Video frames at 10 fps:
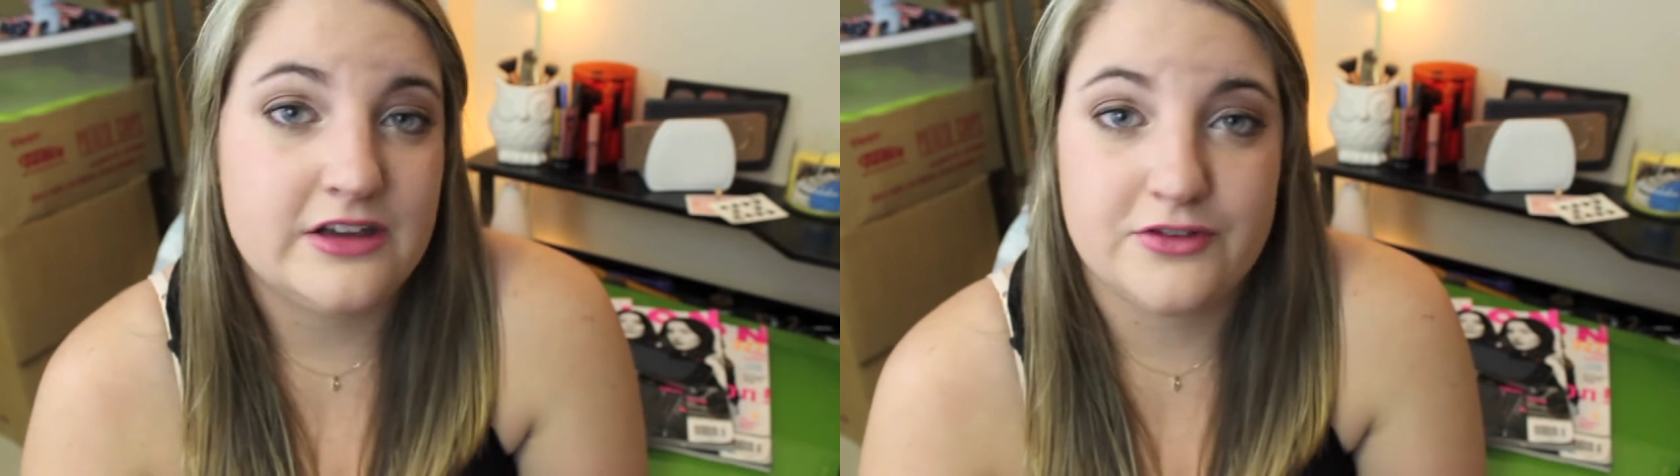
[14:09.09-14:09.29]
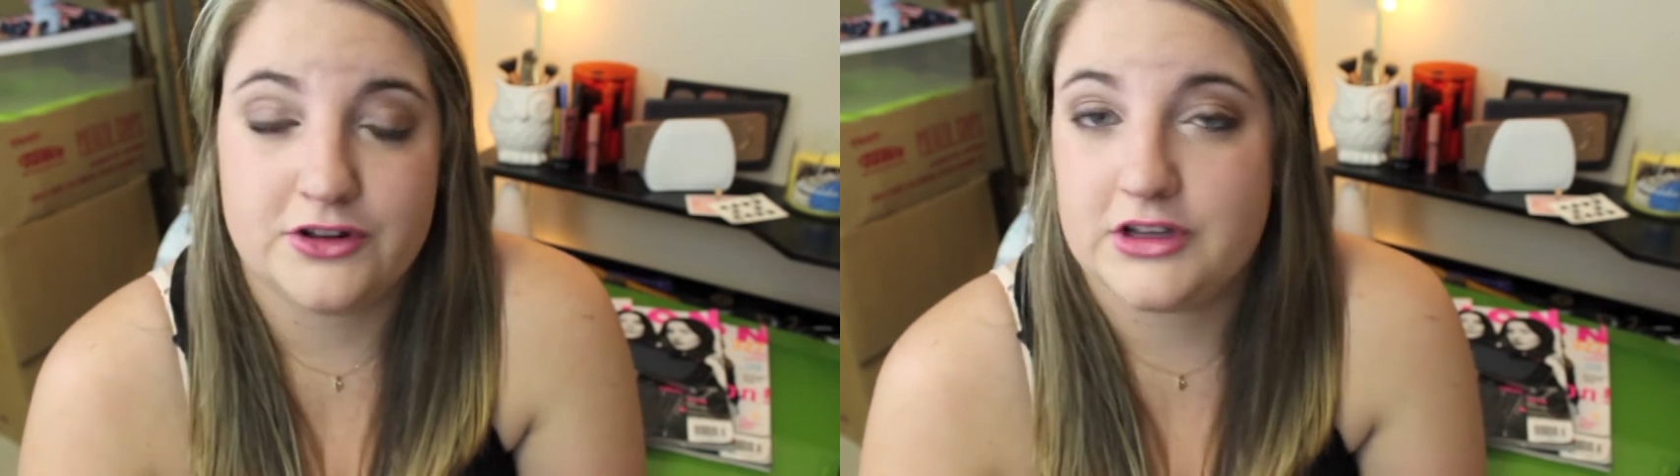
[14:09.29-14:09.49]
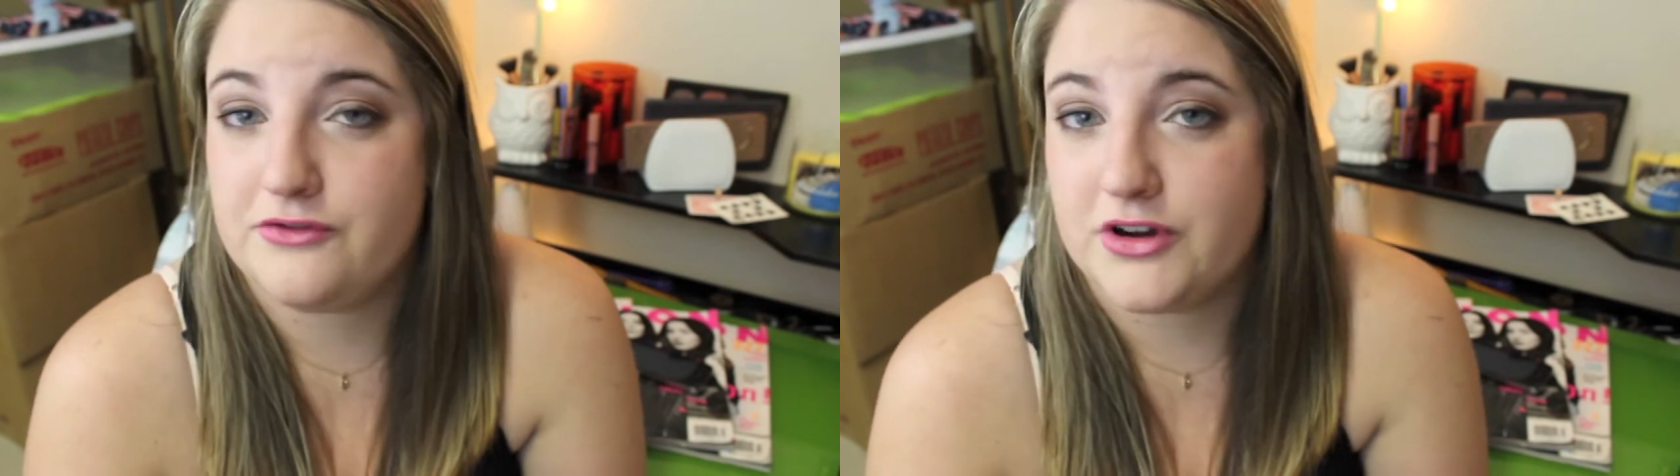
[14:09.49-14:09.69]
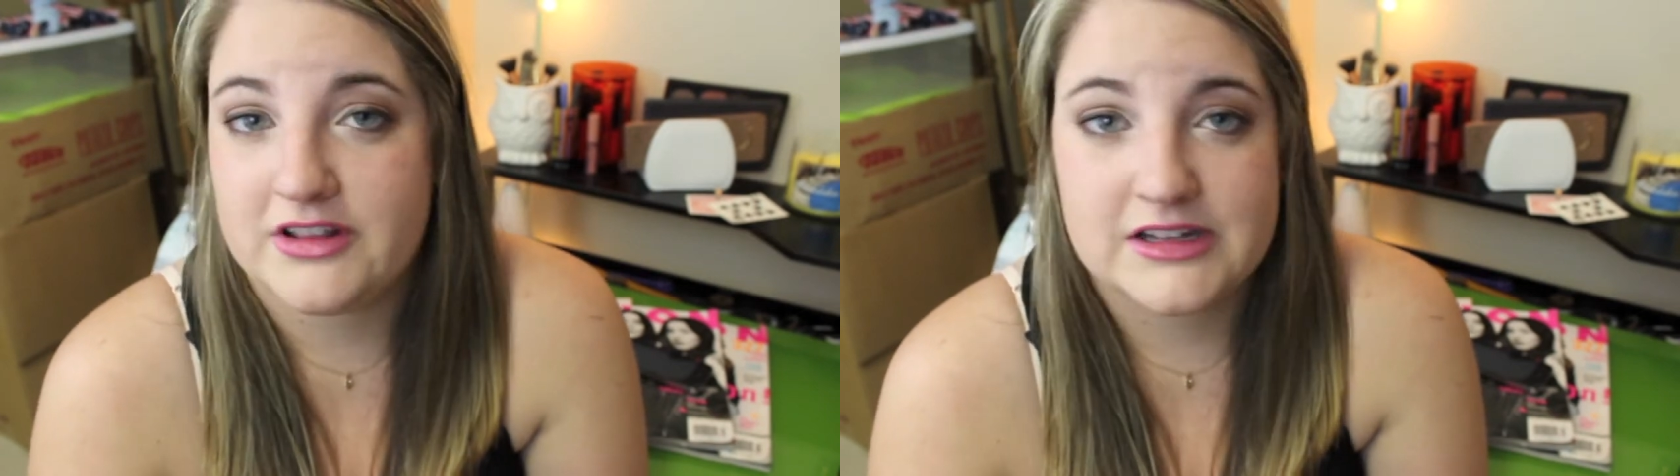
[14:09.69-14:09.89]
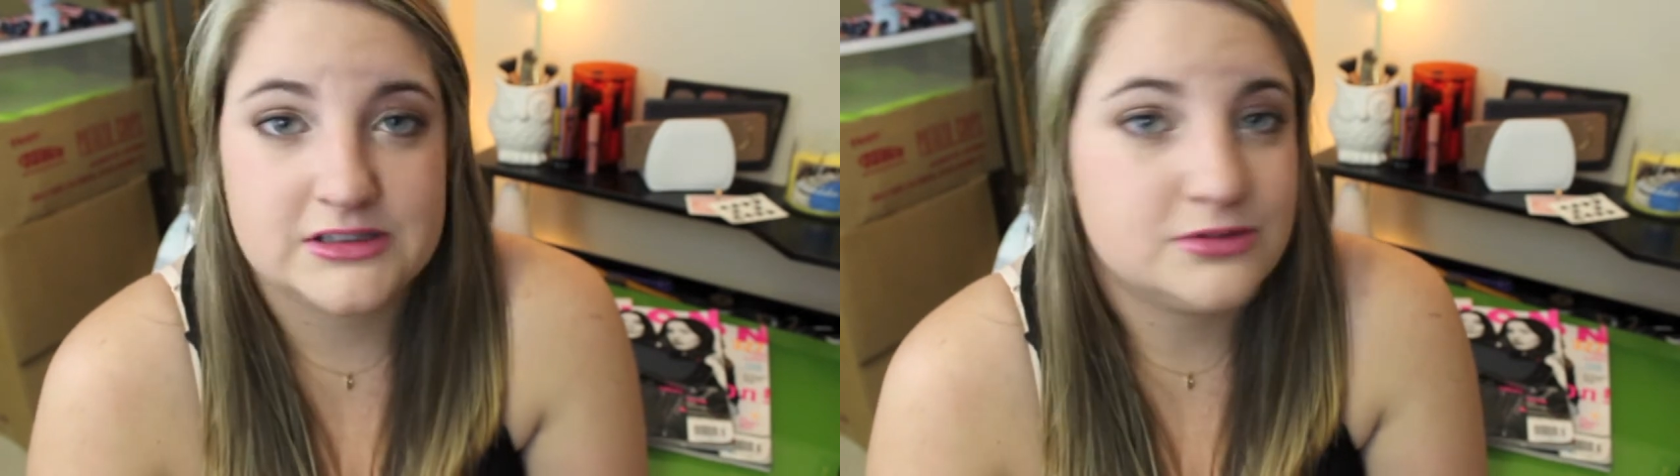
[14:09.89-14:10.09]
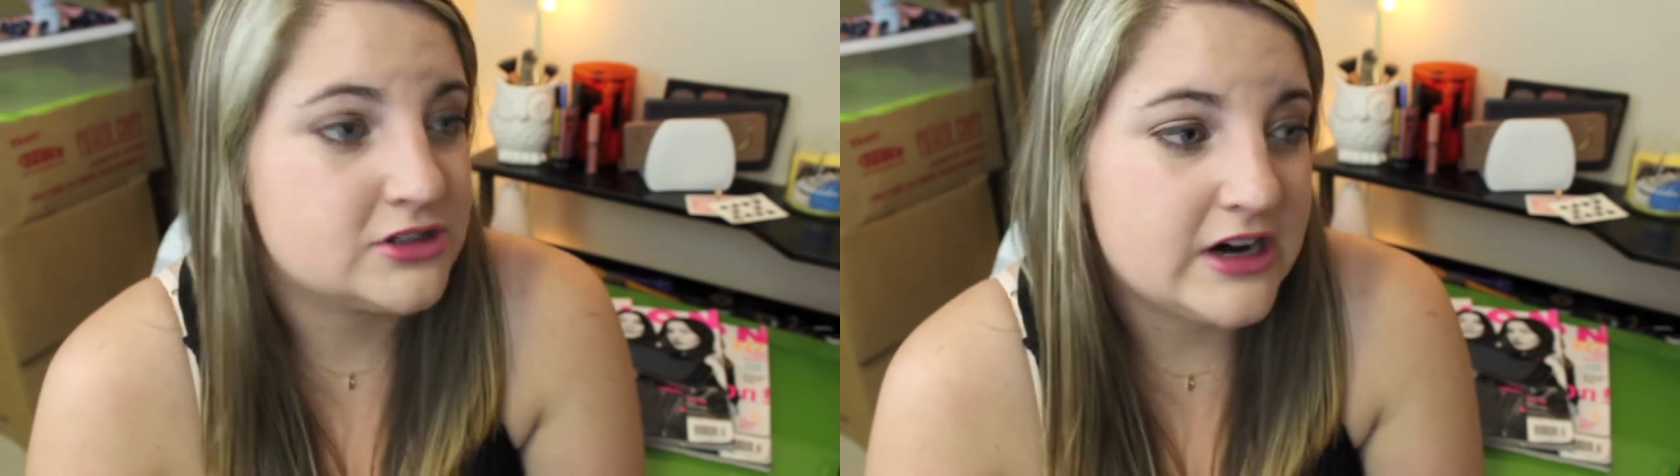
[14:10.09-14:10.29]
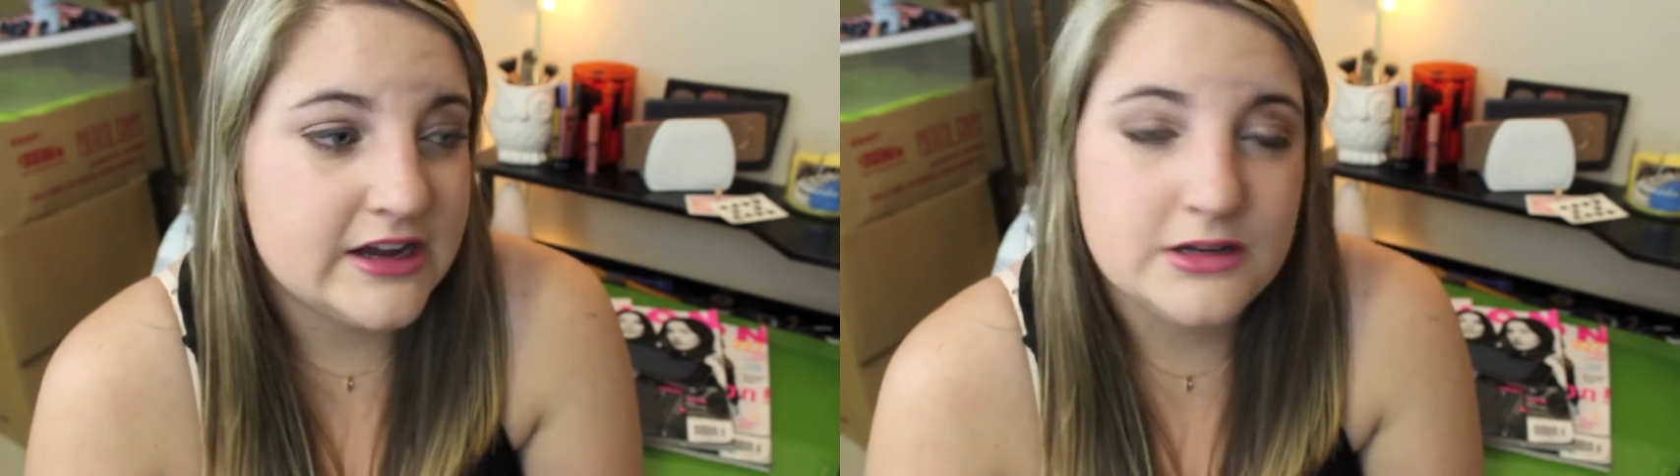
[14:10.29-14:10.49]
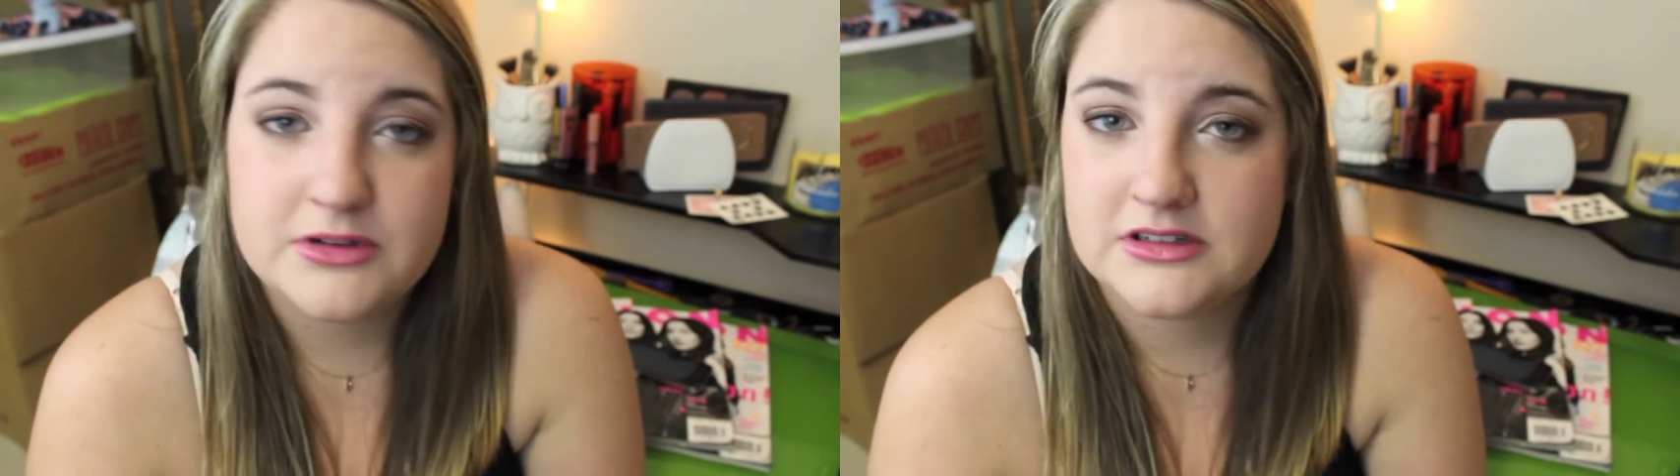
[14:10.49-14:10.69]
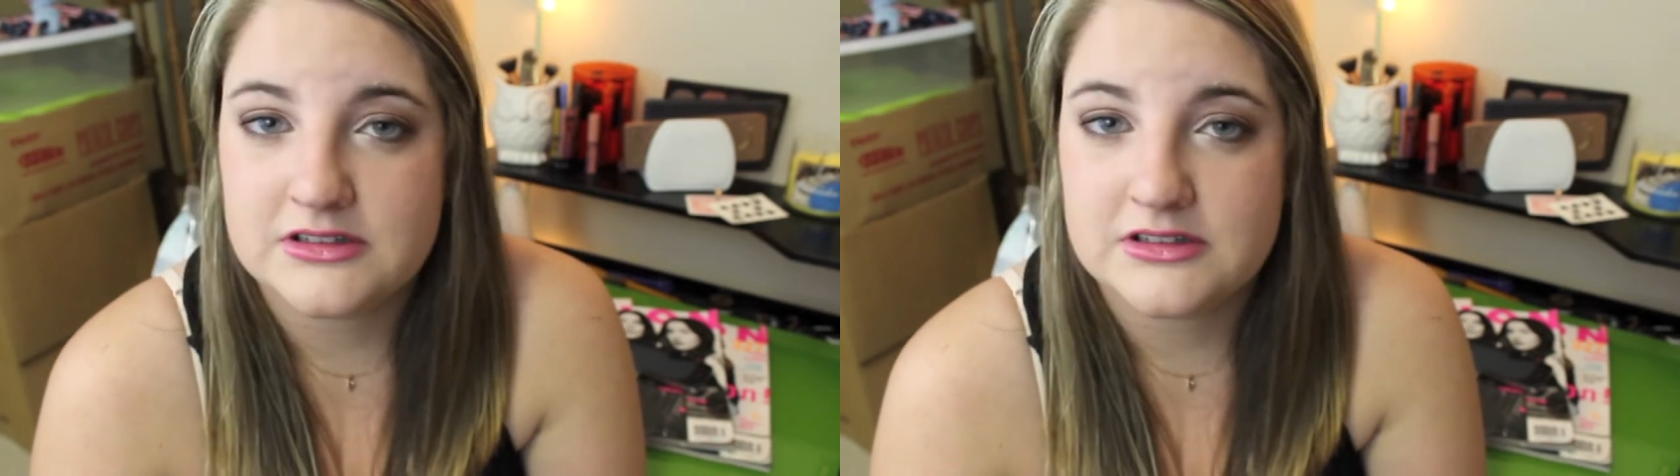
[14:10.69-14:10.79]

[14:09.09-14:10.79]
if you're looking forward to that, subscribe,